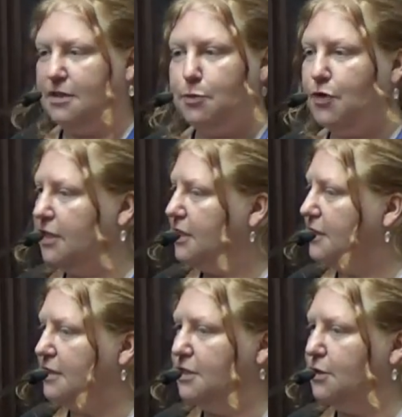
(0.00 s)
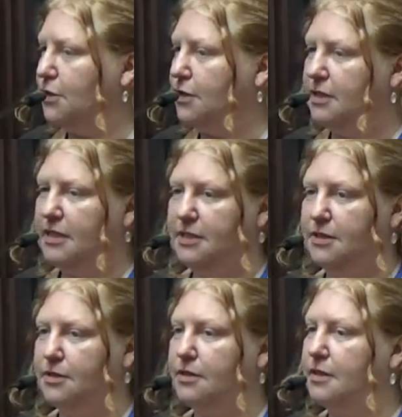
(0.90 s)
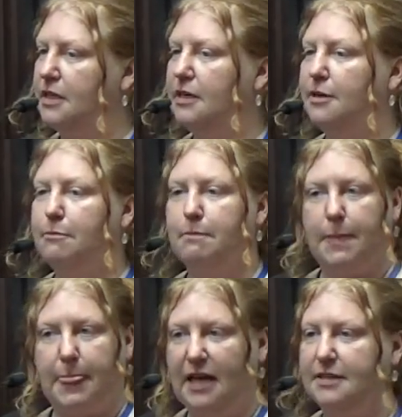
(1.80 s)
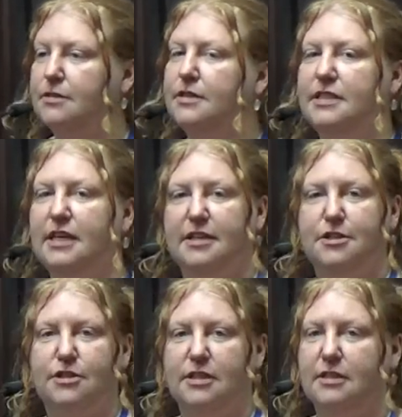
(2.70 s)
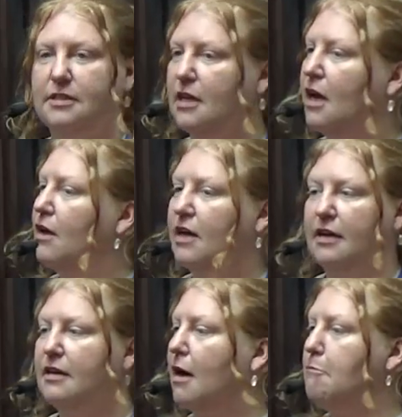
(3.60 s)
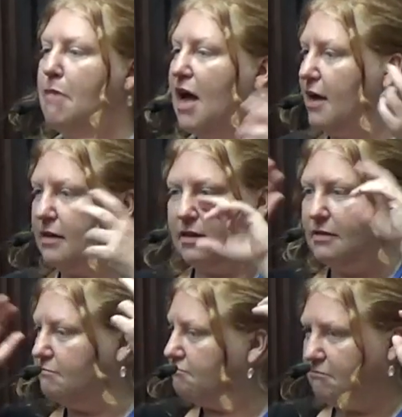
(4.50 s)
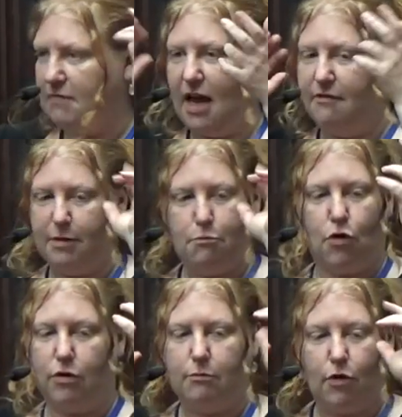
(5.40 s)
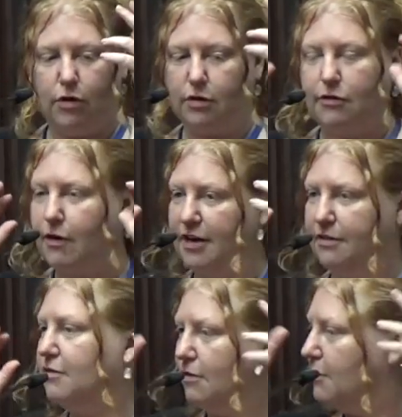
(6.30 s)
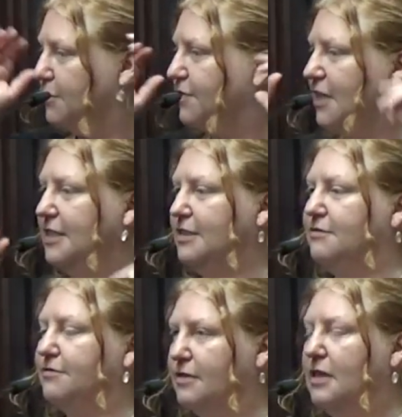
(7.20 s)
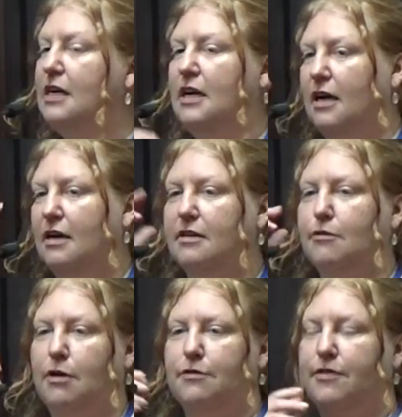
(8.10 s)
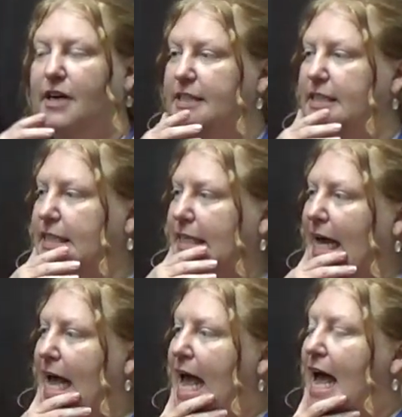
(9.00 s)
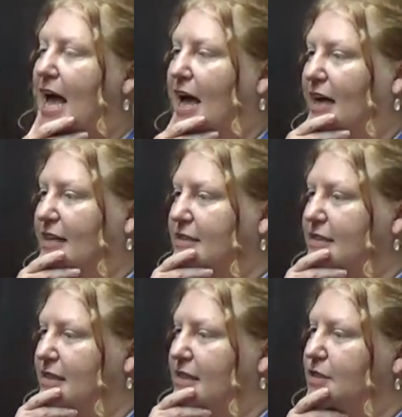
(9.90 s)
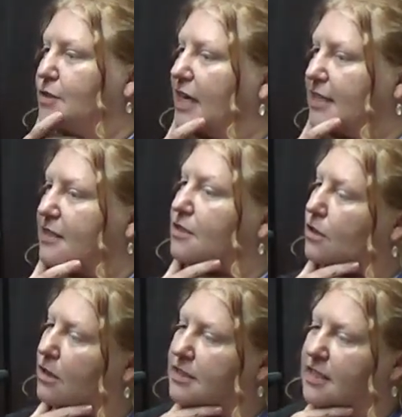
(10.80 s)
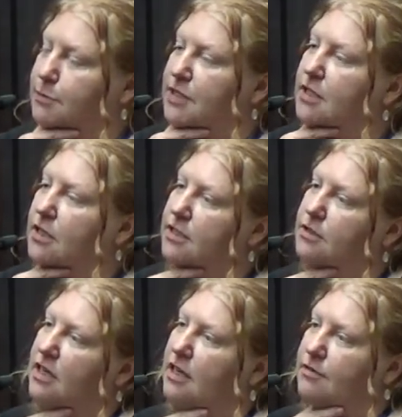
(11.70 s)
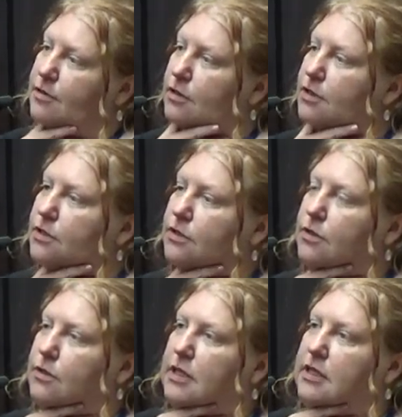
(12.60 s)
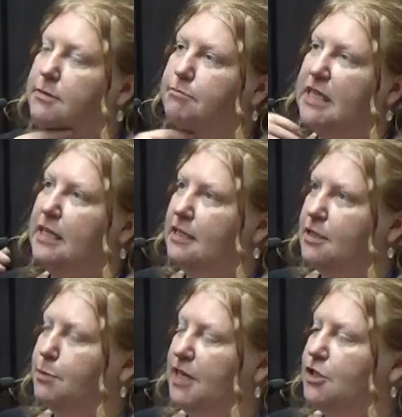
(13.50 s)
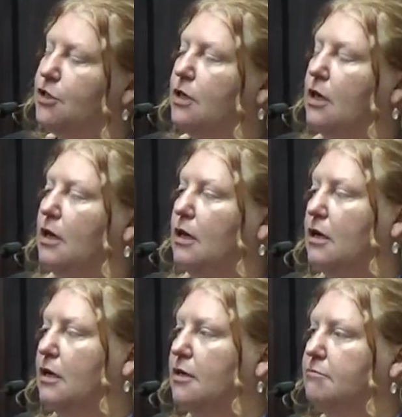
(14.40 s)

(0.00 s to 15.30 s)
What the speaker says: Spread it in your associations. Can come back and having more crowdfunding, and to get in contact, because you have also special